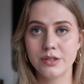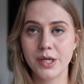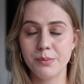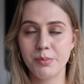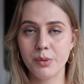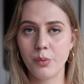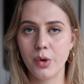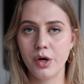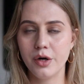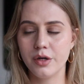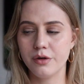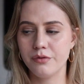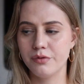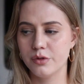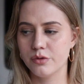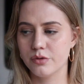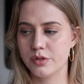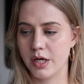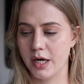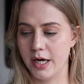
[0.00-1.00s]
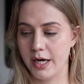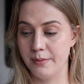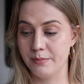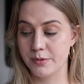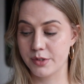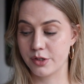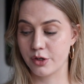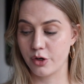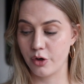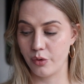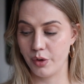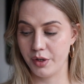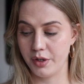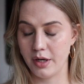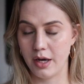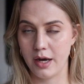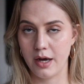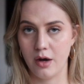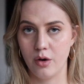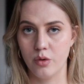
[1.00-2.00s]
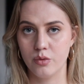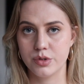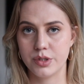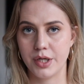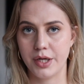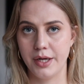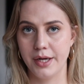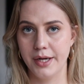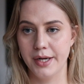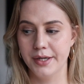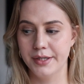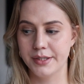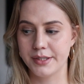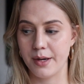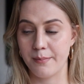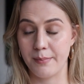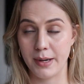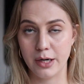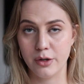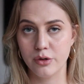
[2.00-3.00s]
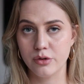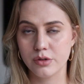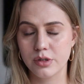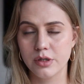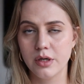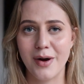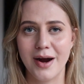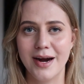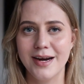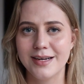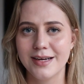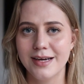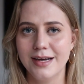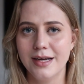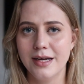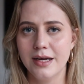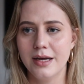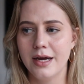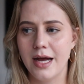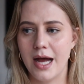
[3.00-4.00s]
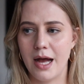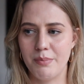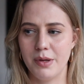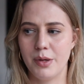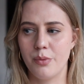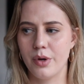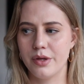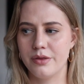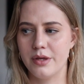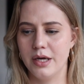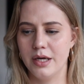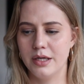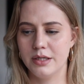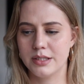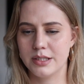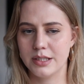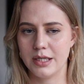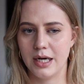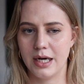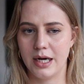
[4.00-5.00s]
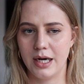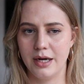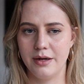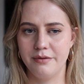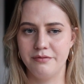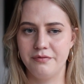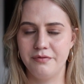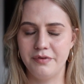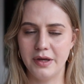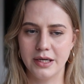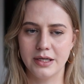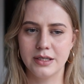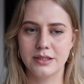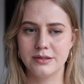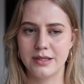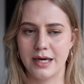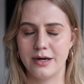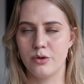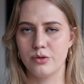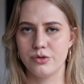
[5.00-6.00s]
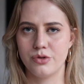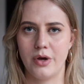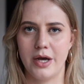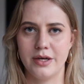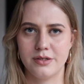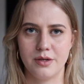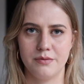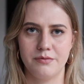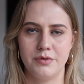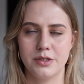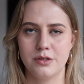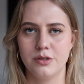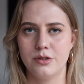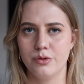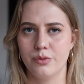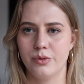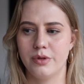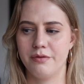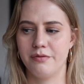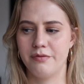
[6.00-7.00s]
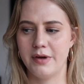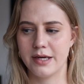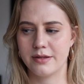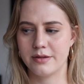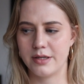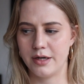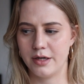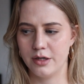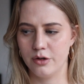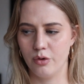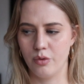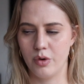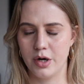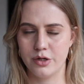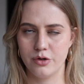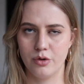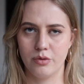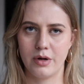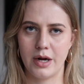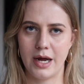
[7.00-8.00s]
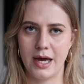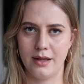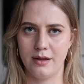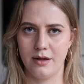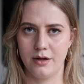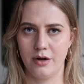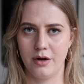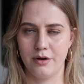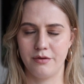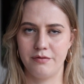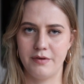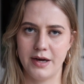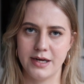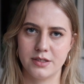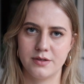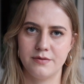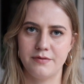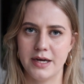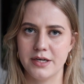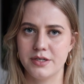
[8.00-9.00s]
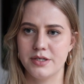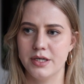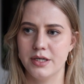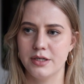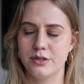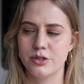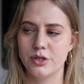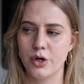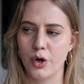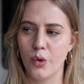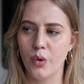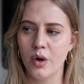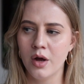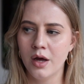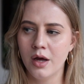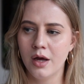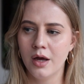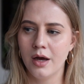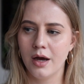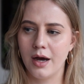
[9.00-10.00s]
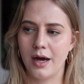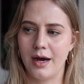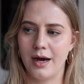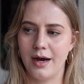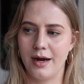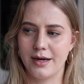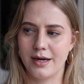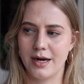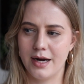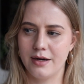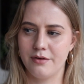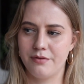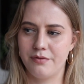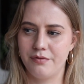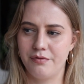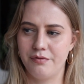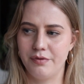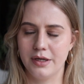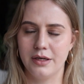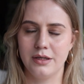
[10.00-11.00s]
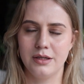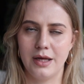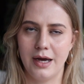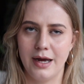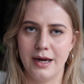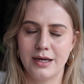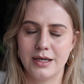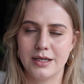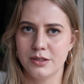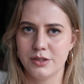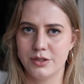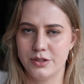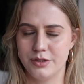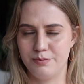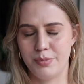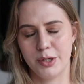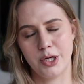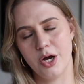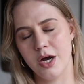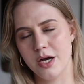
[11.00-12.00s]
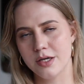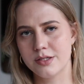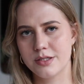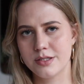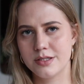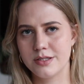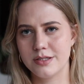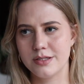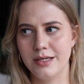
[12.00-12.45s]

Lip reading: yeah, I've been wearing it a few times going out and about, quite happy with it. I think that also has something to do with the fact that I know I don't add a lot of fast fashion, so I kind of feel like because